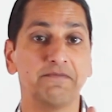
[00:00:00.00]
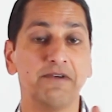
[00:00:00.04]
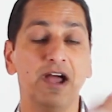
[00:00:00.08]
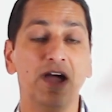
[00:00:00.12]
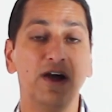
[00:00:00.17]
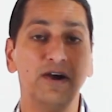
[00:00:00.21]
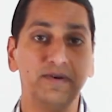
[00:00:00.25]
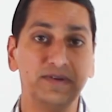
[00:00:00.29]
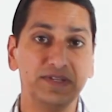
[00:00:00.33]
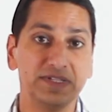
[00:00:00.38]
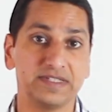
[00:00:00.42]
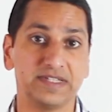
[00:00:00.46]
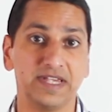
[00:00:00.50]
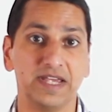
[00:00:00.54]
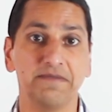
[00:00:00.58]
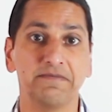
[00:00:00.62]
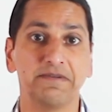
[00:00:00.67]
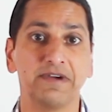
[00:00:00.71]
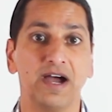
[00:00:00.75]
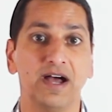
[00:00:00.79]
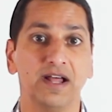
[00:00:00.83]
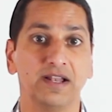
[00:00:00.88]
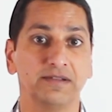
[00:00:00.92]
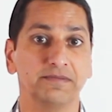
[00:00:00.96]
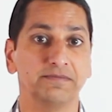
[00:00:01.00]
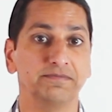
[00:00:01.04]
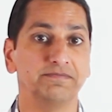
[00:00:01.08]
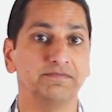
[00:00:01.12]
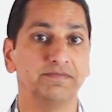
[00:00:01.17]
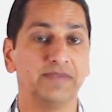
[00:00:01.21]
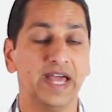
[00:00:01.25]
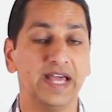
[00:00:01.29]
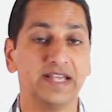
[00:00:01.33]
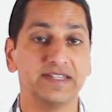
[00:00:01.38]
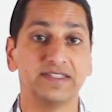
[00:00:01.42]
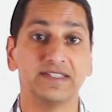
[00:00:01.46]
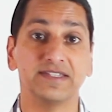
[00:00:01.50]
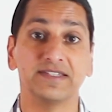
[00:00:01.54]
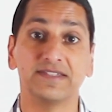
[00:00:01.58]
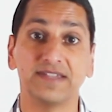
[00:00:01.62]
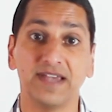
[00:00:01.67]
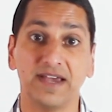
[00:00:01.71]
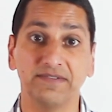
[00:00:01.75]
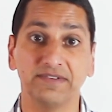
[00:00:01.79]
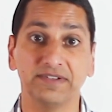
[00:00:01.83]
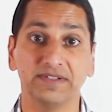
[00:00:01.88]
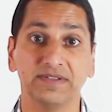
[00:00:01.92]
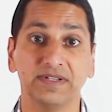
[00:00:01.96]
row and same column as the
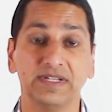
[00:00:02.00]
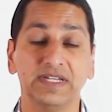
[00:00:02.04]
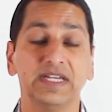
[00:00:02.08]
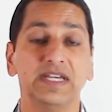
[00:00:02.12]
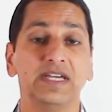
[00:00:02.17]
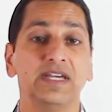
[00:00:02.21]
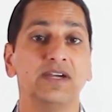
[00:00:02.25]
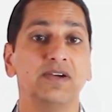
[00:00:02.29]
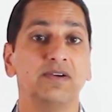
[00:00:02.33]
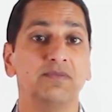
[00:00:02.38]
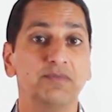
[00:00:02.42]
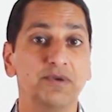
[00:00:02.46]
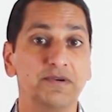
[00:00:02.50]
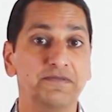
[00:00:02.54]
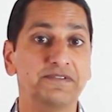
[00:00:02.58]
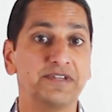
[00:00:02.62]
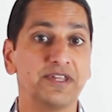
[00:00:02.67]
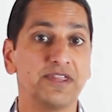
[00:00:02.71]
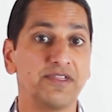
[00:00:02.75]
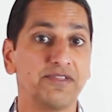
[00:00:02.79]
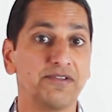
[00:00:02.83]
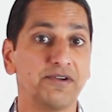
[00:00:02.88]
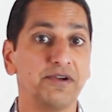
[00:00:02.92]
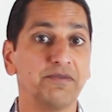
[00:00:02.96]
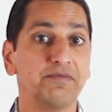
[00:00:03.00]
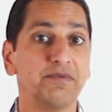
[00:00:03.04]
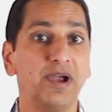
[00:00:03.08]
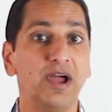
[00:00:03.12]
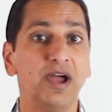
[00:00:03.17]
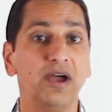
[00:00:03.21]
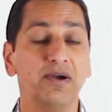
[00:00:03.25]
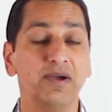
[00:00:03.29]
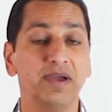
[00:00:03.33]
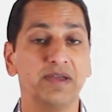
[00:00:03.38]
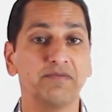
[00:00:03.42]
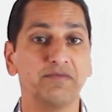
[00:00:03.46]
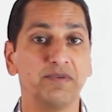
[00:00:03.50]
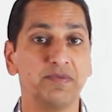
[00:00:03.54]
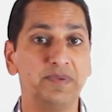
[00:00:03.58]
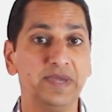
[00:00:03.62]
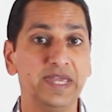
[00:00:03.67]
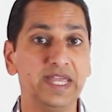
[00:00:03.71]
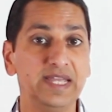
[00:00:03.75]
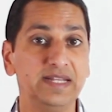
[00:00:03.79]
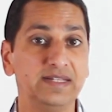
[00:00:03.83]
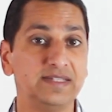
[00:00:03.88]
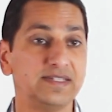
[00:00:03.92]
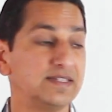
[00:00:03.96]
7. Move to the third row and
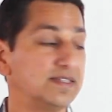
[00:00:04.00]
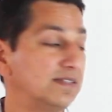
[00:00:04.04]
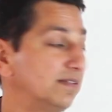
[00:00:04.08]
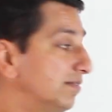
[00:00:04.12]
repeat.